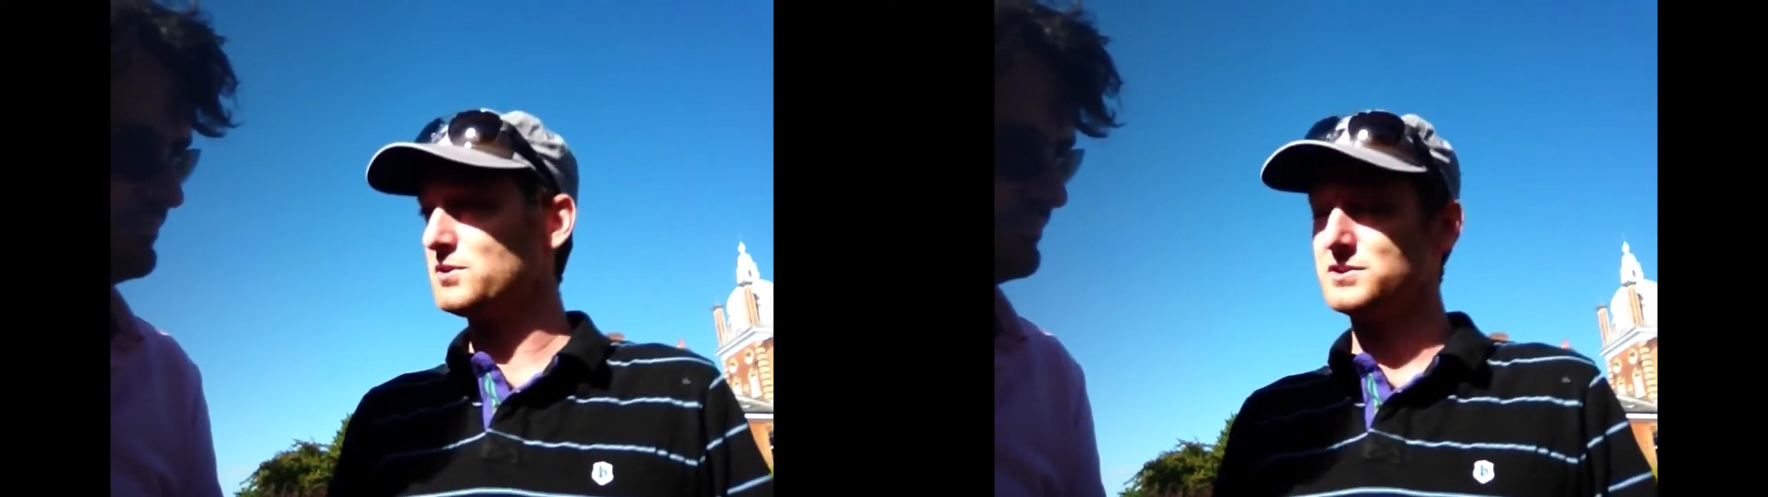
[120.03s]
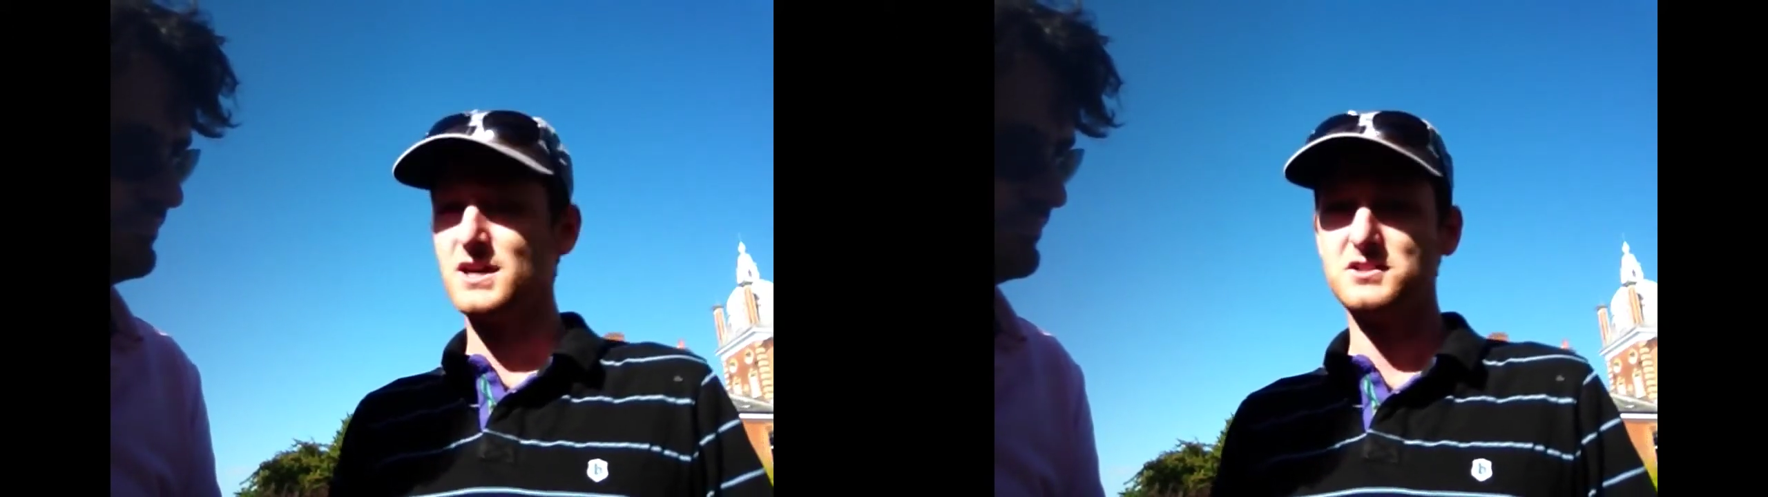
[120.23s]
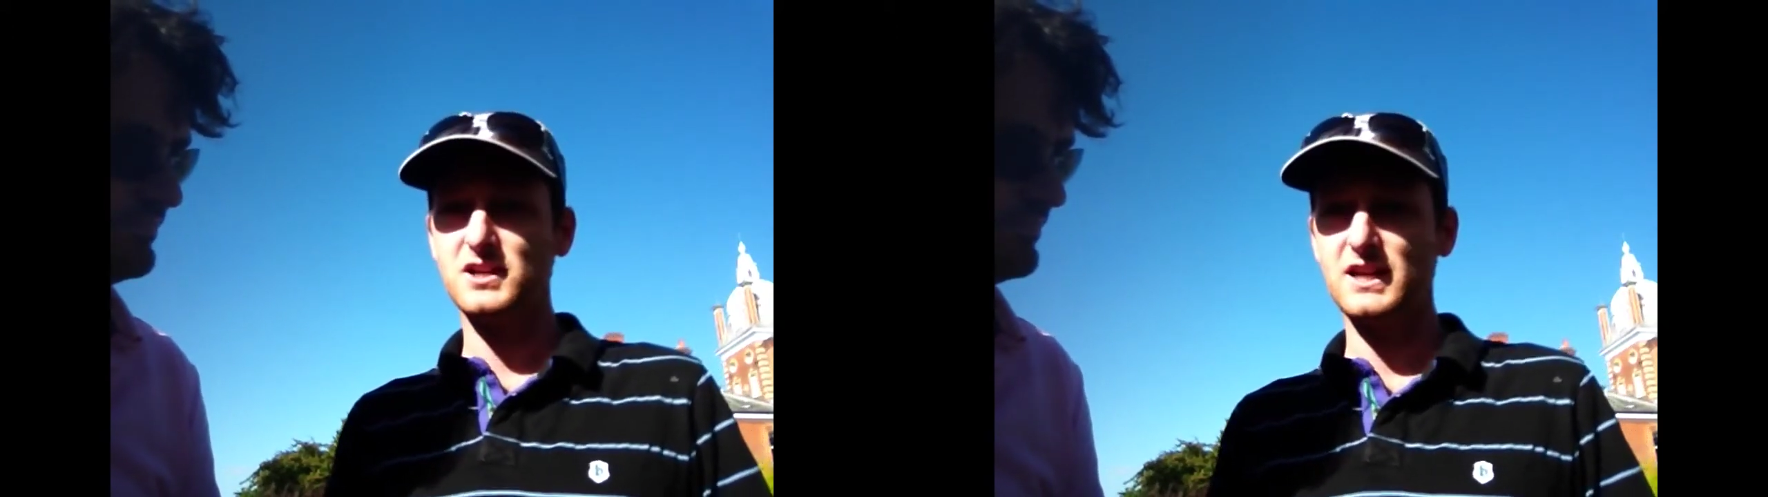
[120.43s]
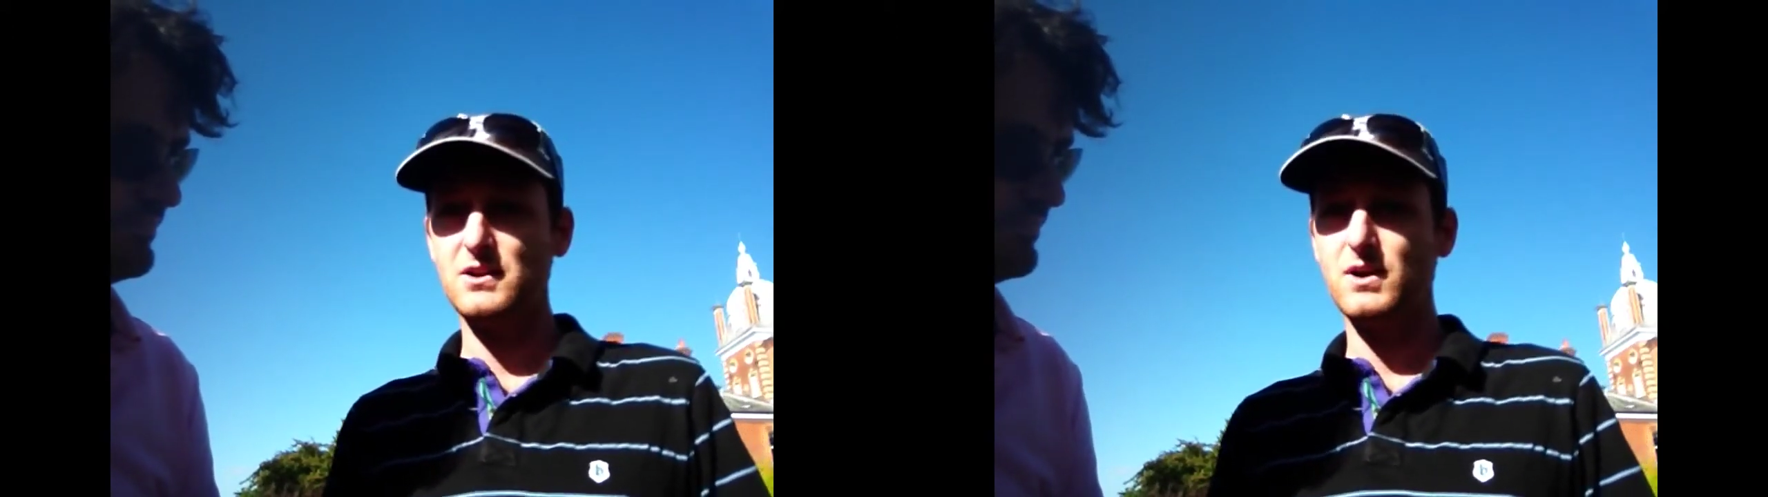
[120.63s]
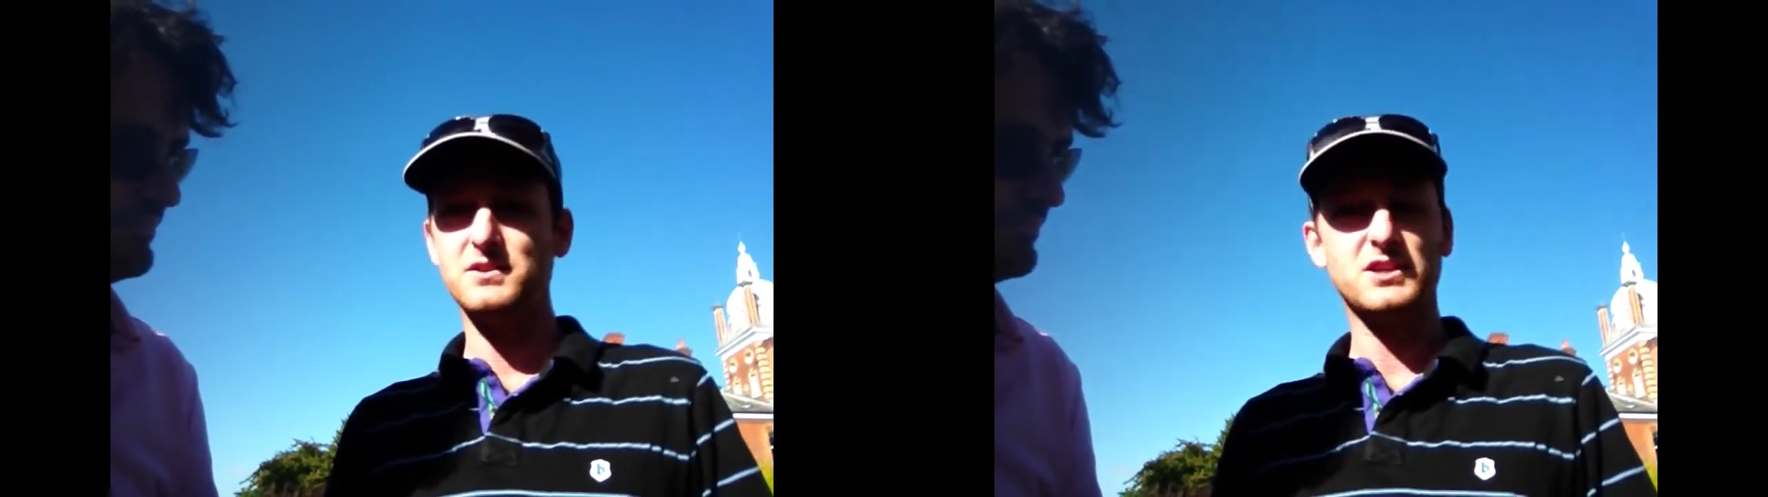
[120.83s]
not touching
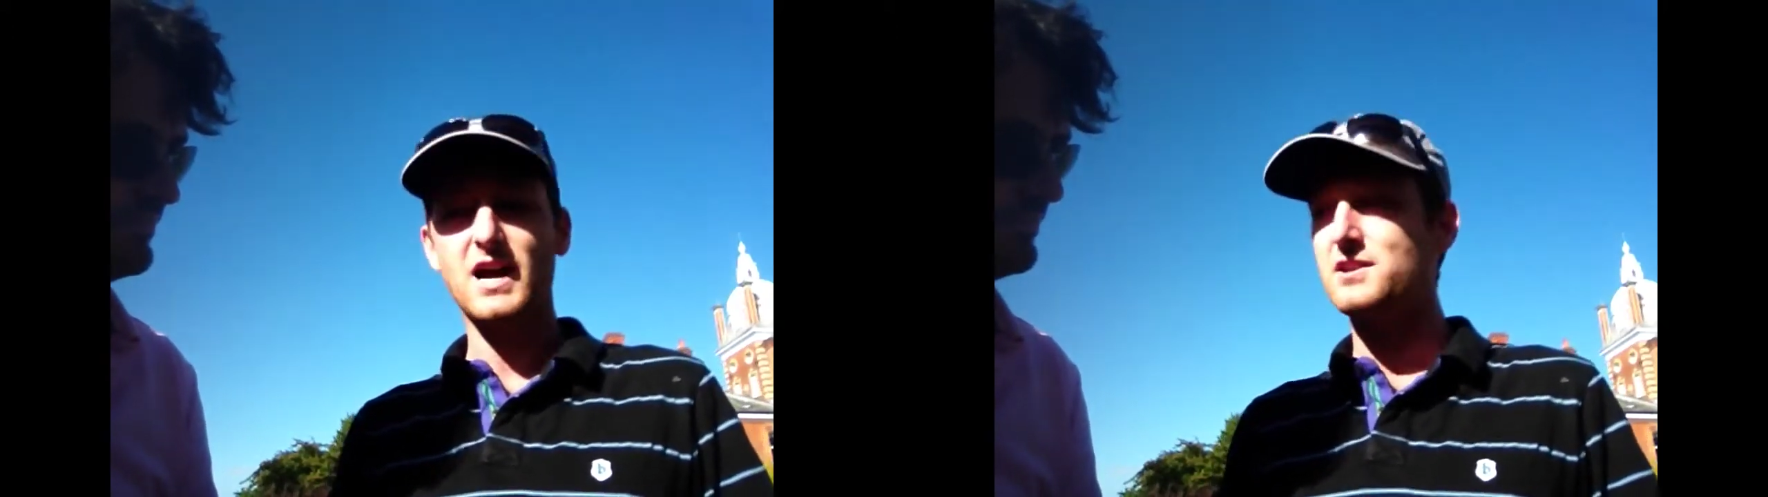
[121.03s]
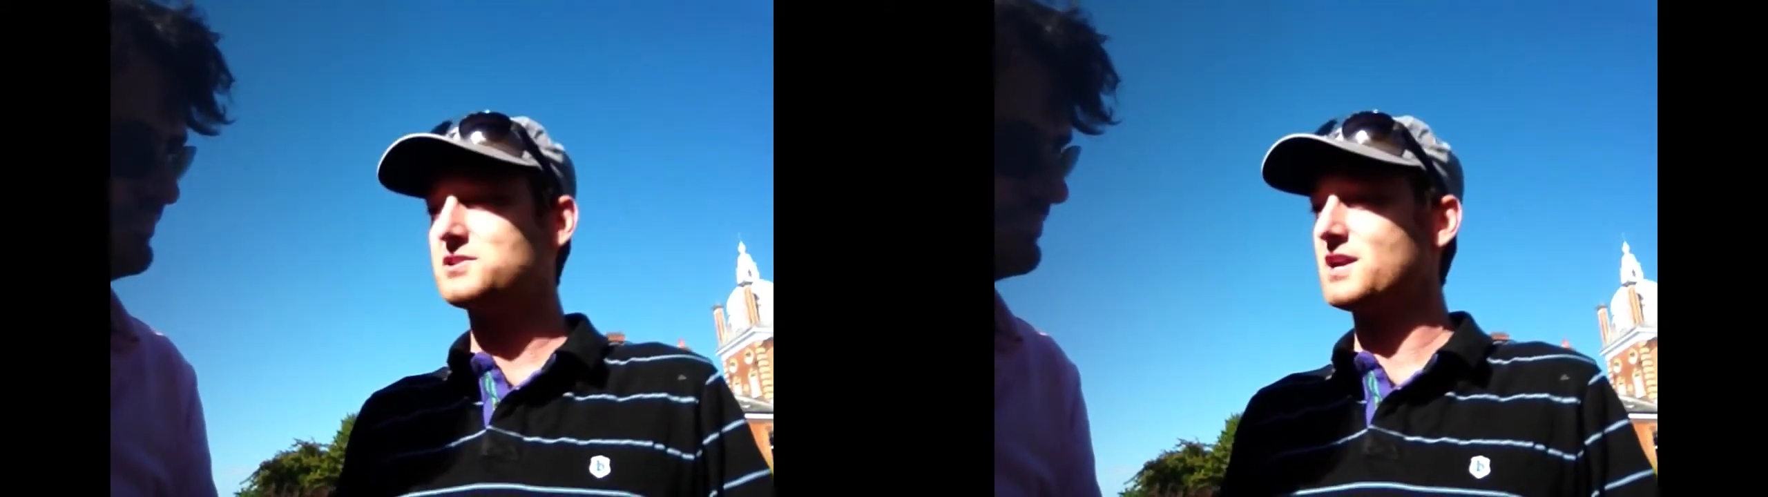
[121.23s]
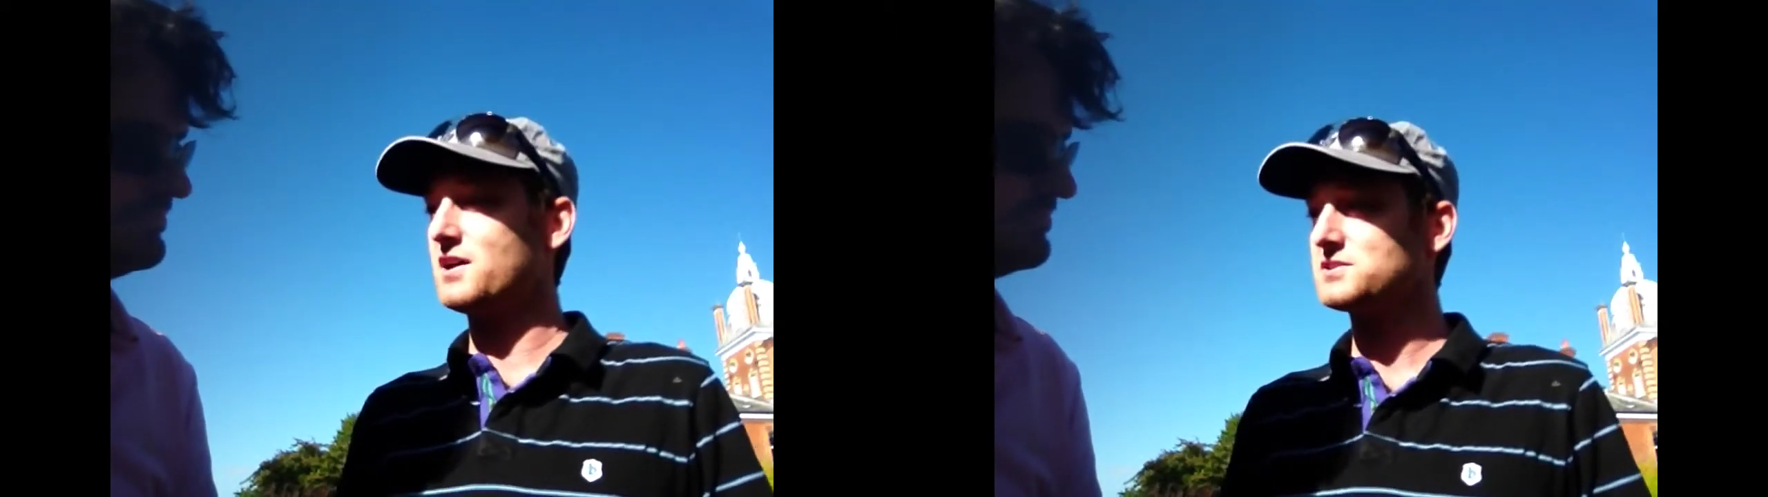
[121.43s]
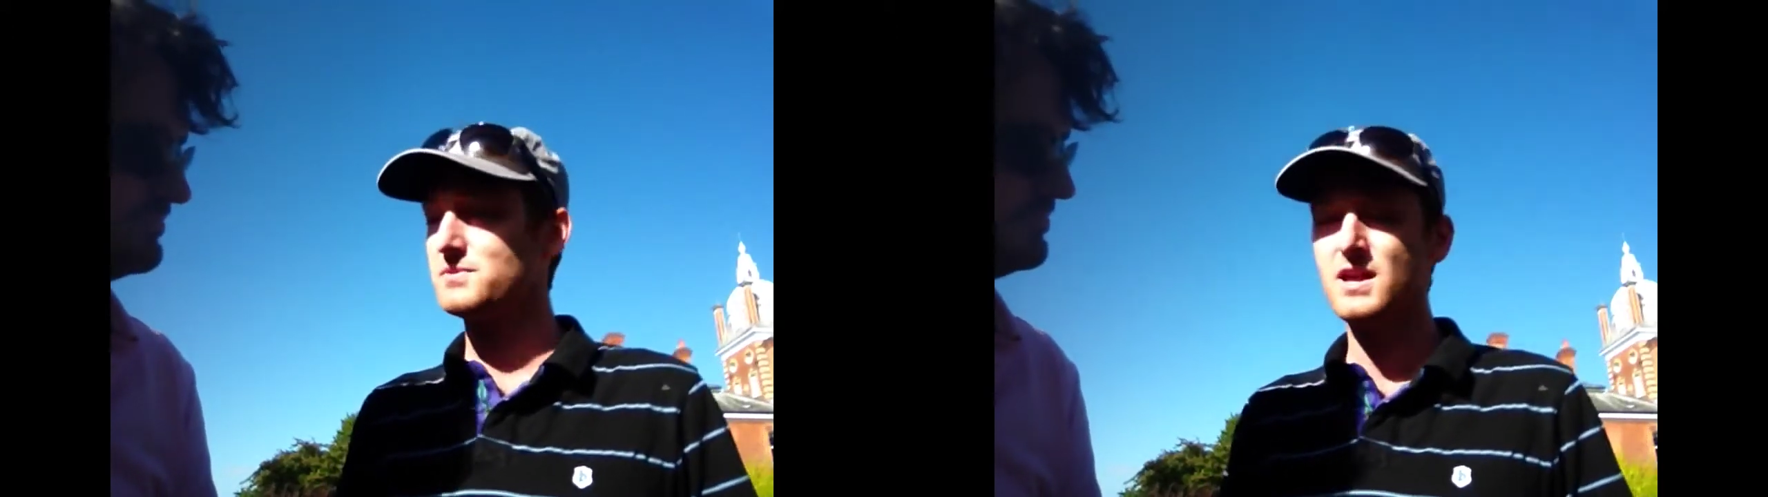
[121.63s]
anyone, charge downs.